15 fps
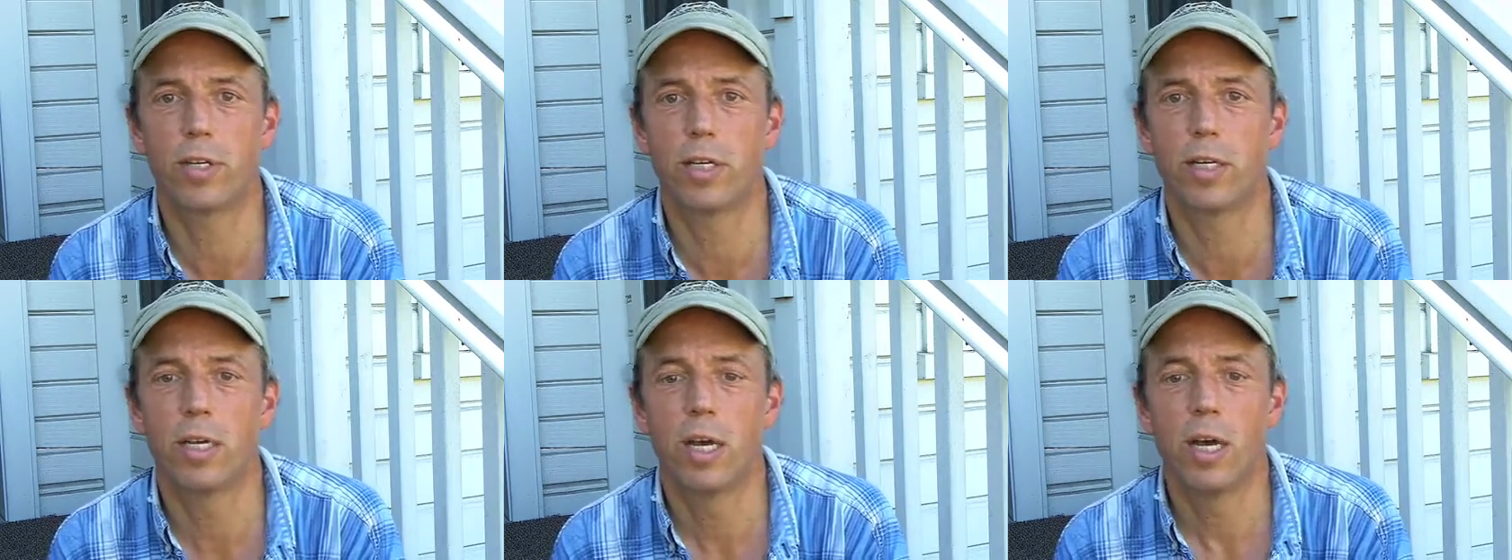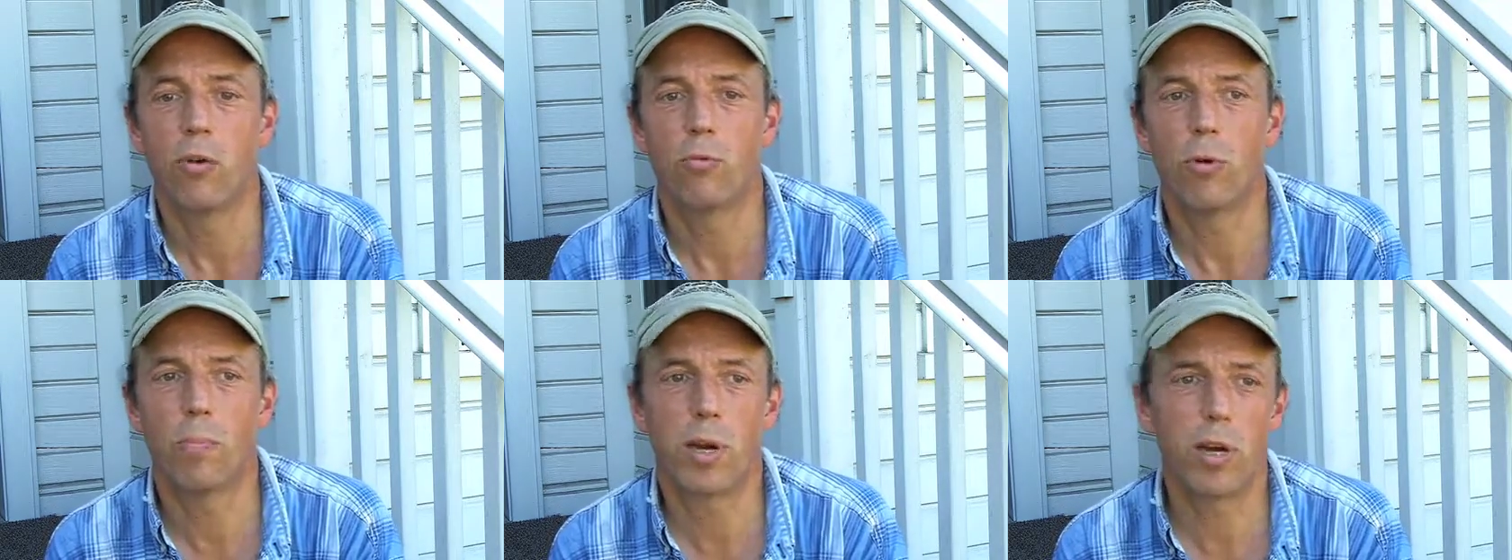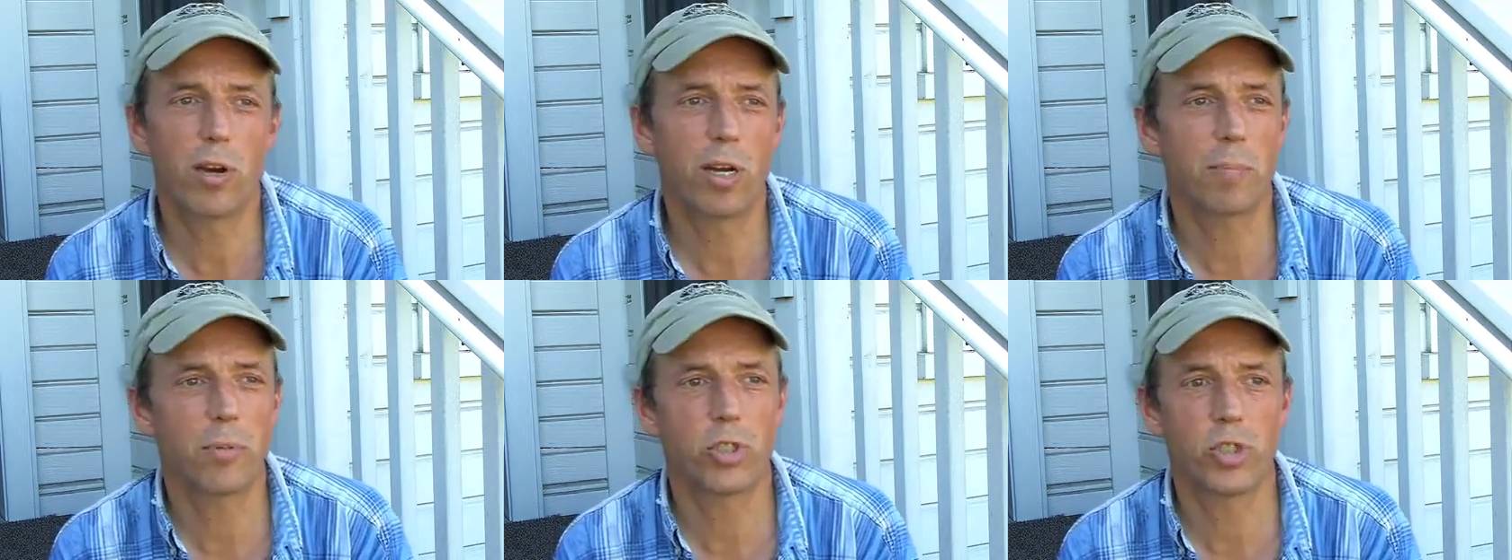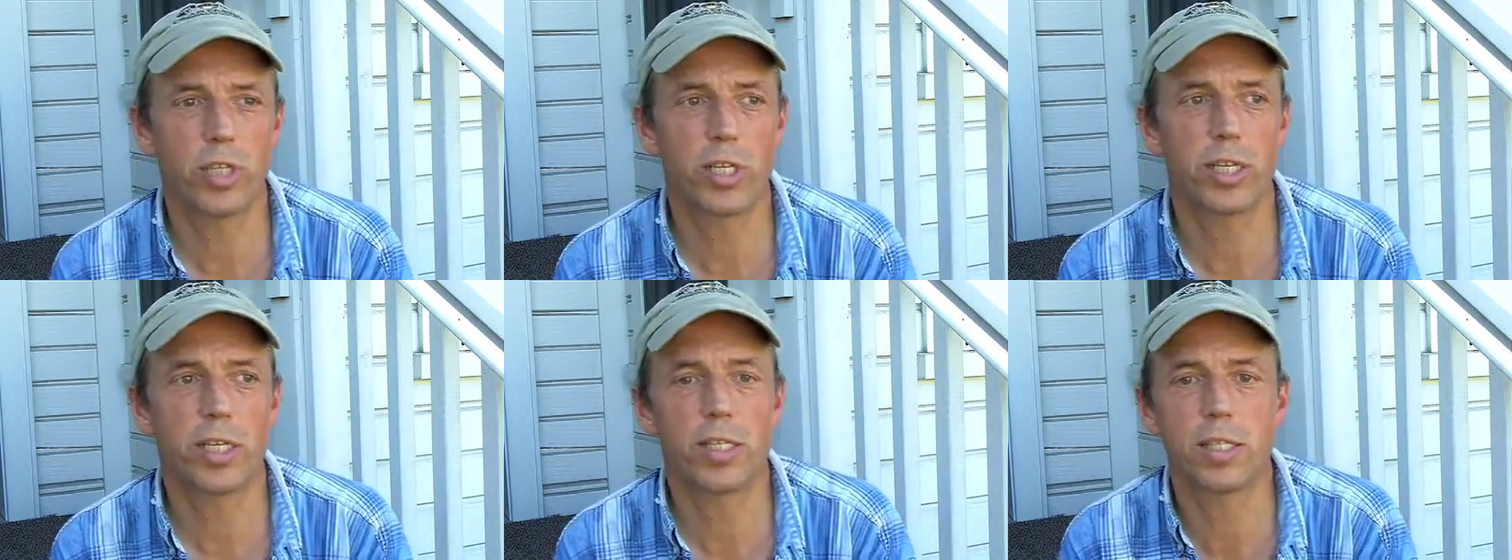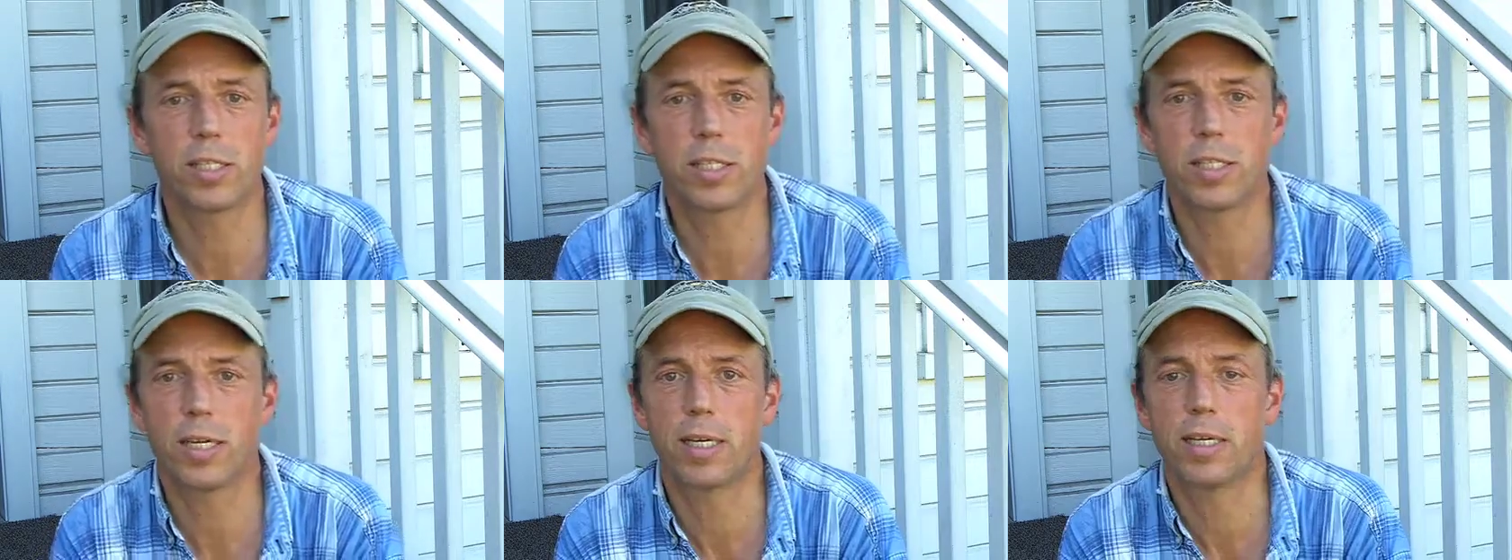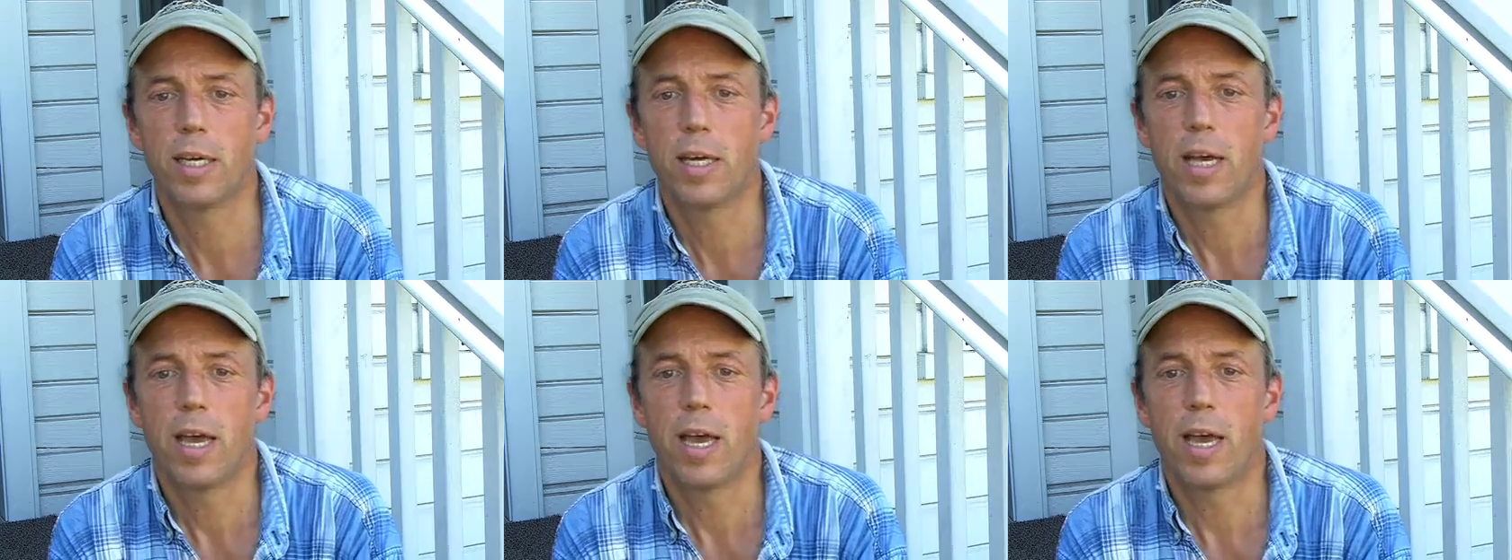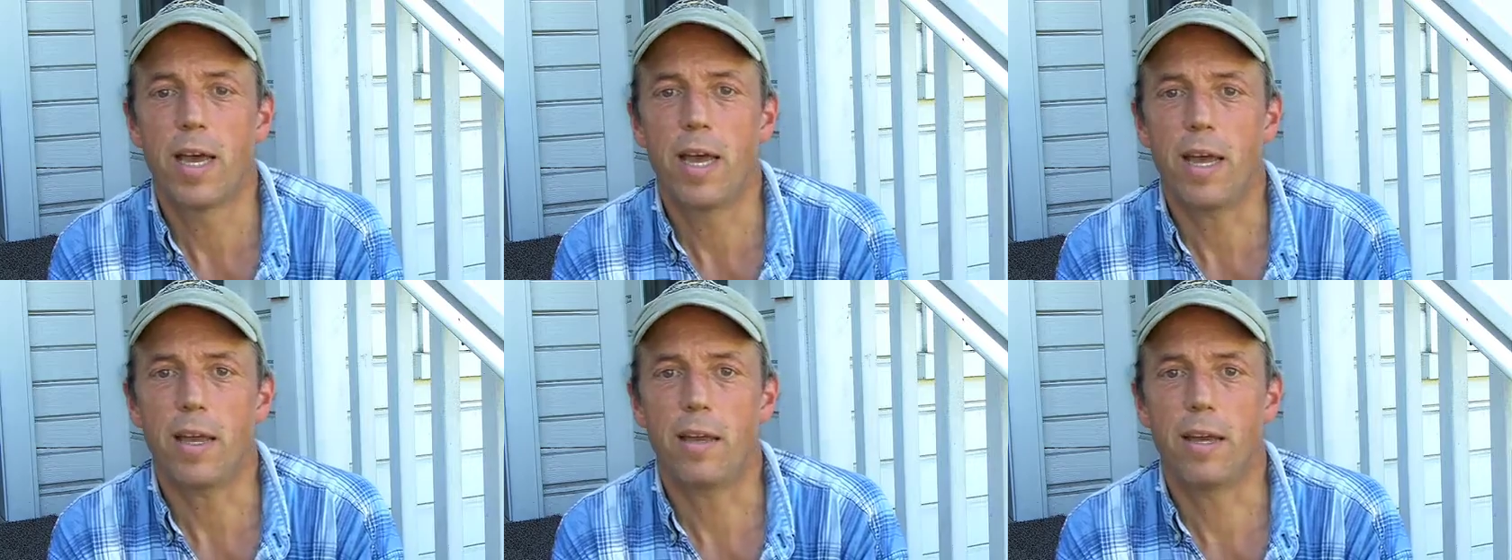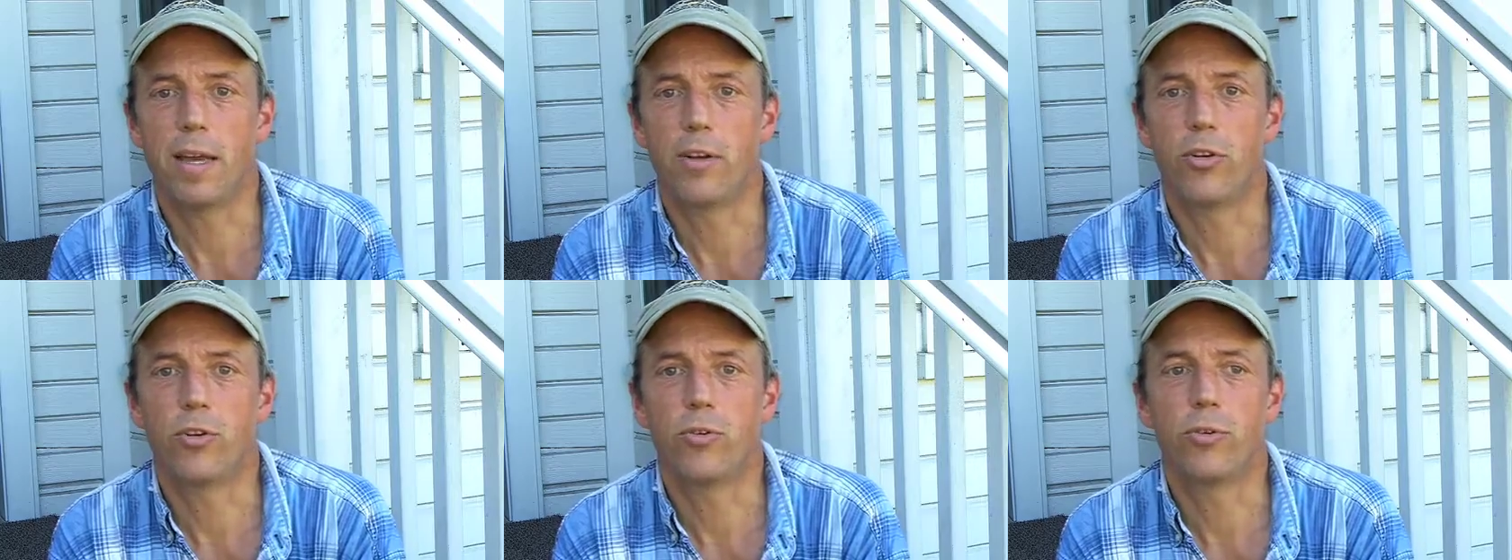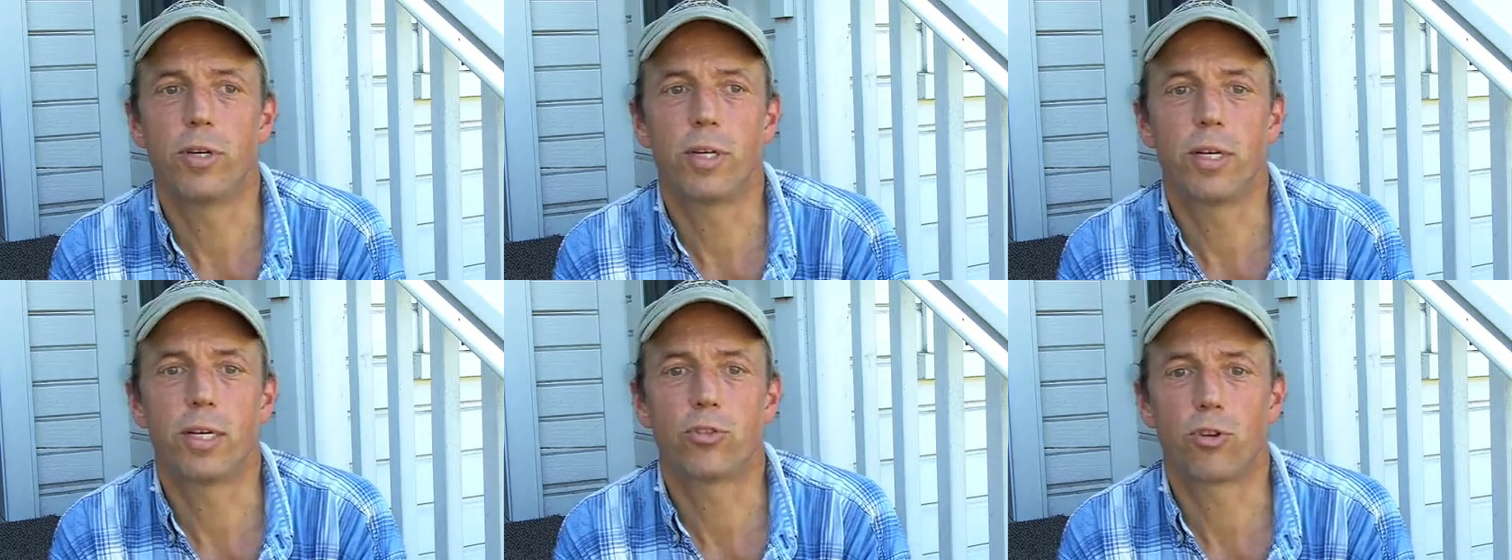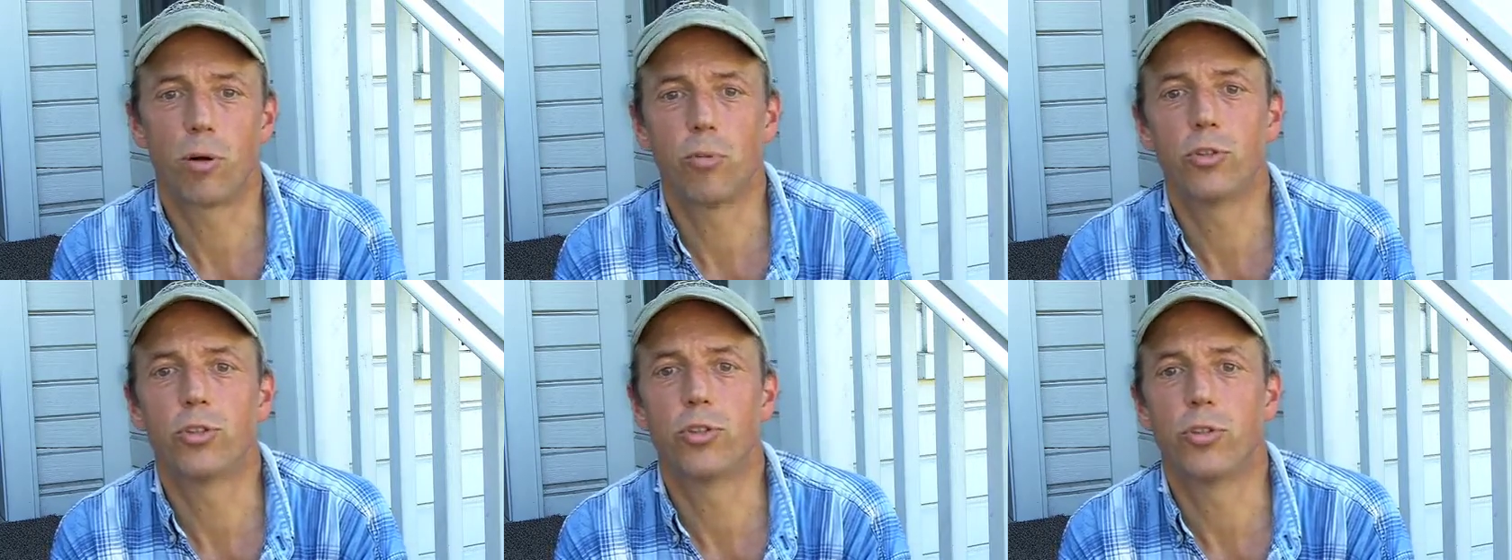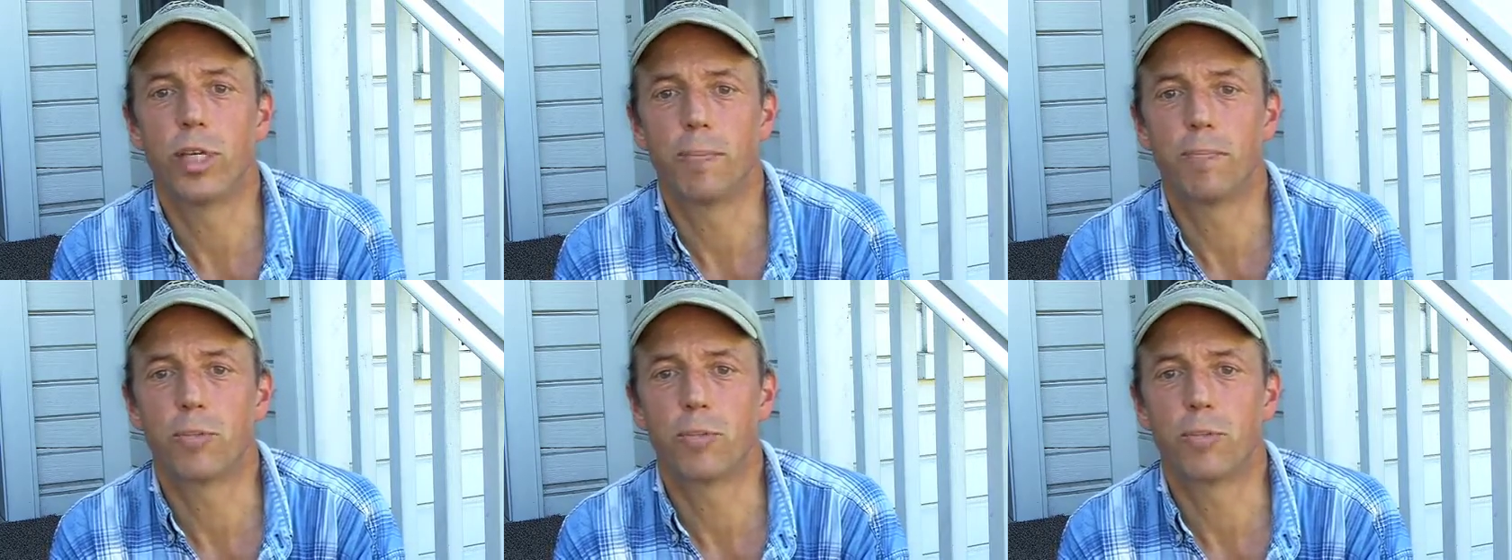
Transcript: uh, repairing machines, uh, and doing uh, troubleshooting,